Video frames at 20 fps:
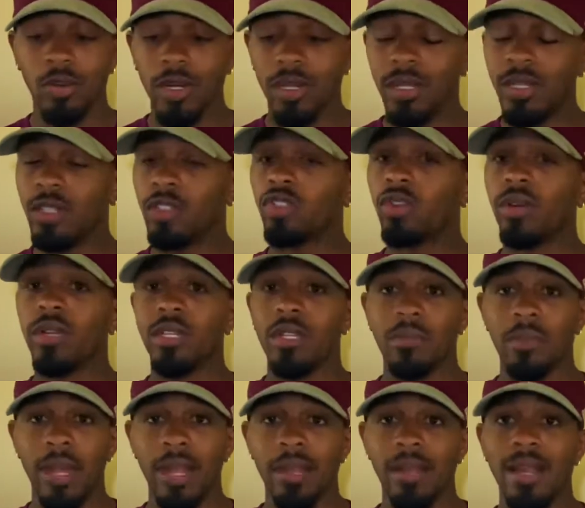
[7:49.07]
intriguing,
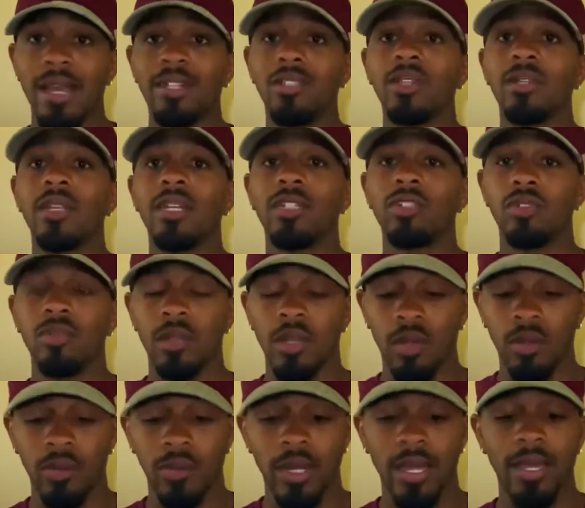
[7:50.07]
man. That should let you
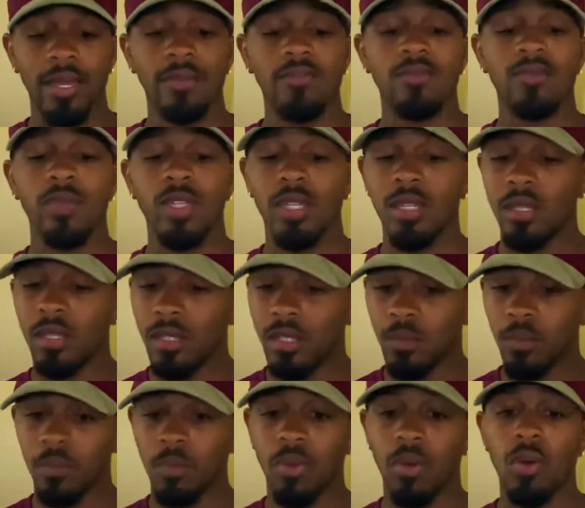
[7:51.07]
know that this
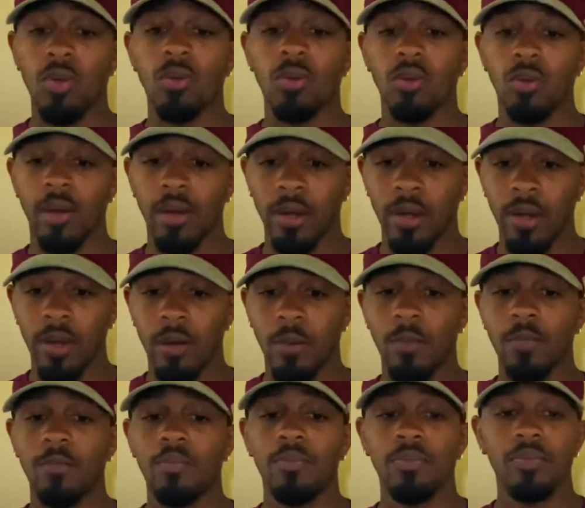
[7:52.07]

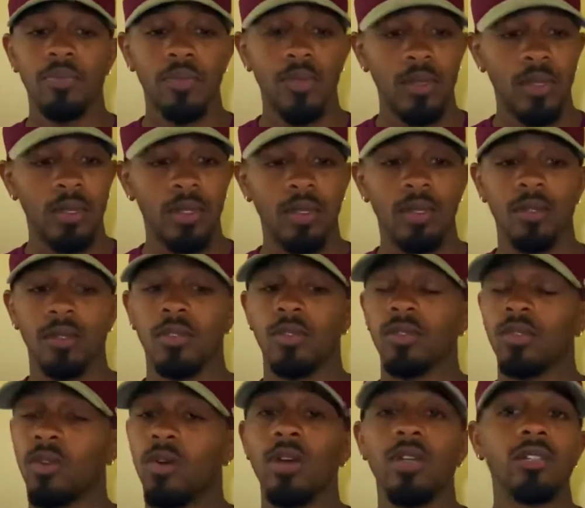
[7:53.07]
program is
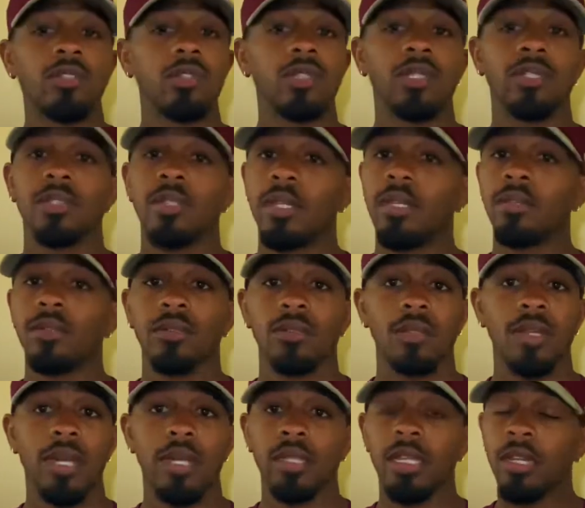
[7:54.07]
going to excel
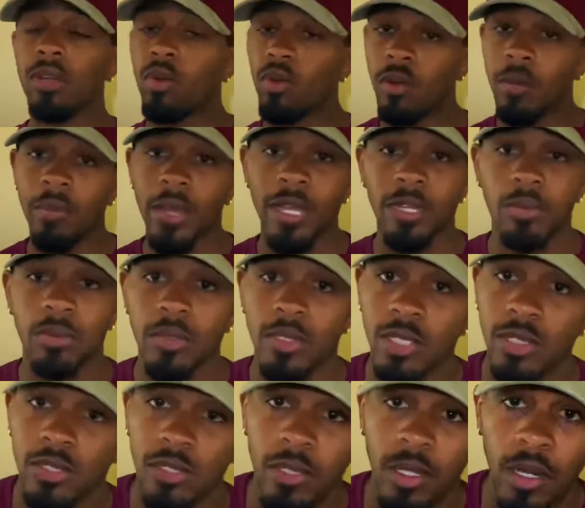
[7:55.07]
at that cornerback
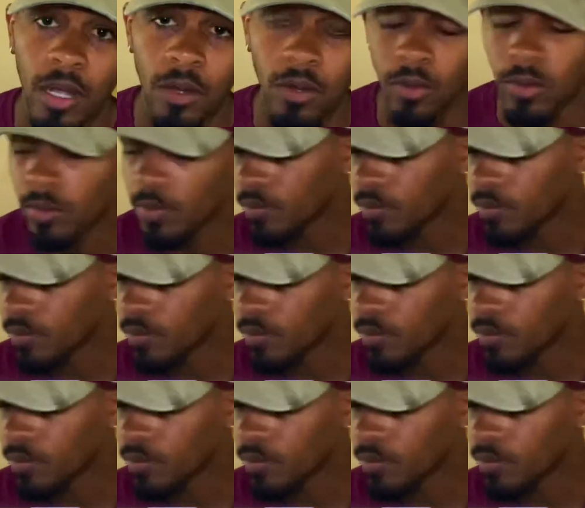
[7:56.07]
position alone.